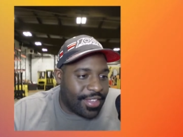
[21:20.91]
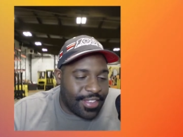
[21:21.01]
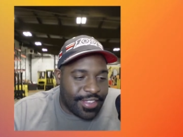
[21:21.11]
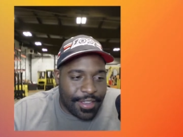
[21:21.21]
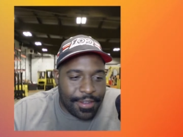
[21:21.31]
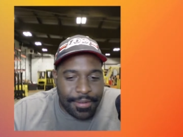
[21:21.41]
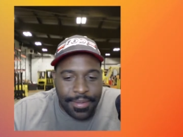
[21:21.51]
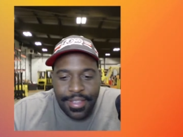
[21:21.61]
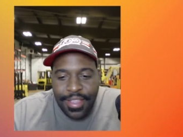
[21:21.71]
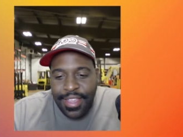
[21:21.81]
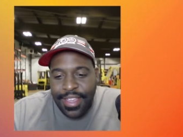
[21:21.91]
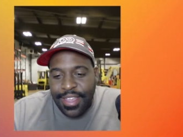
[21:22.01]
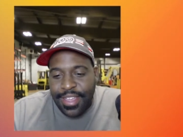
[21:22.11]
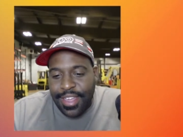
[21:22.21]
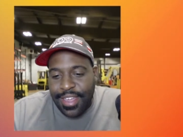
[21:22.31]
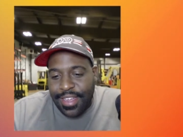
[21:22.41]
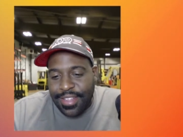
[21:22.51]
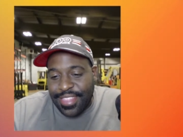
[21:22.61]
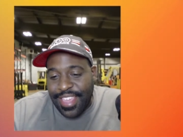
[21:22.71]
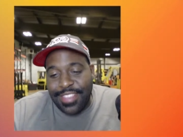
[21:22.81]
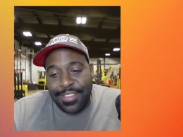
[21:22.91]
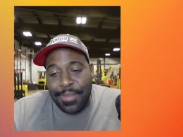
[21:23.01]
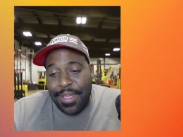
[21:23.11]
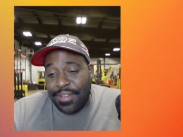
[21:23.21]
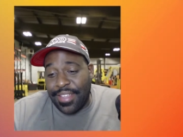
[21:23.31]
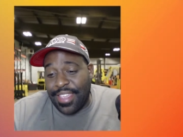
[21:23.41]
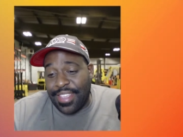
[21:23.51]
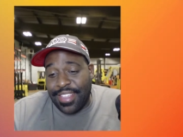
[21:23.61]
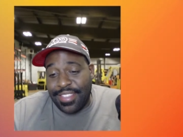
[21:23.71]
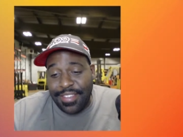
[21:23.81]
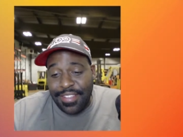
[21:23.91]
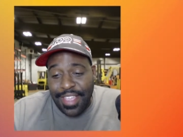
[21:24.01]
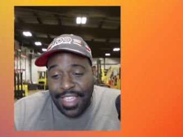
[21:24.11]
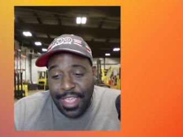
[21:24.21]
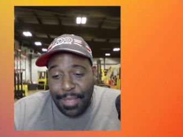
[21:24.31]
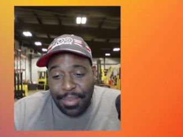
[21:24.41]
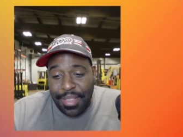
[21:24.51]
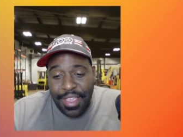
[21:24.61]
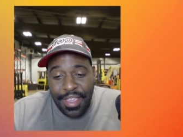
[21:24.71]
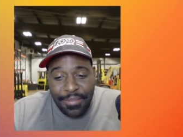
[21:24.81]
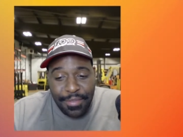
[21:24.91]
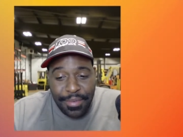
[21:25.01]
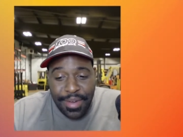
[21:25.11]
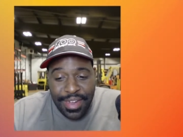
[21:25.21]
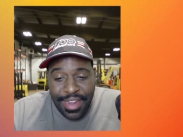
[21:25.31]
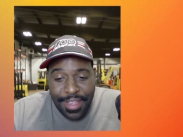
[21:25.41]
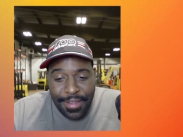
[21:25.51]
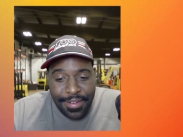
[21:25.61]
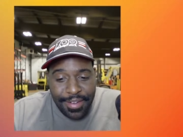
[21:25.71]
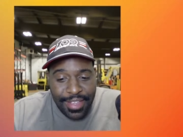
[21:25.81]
So that's about it. That's all I had planned for right now.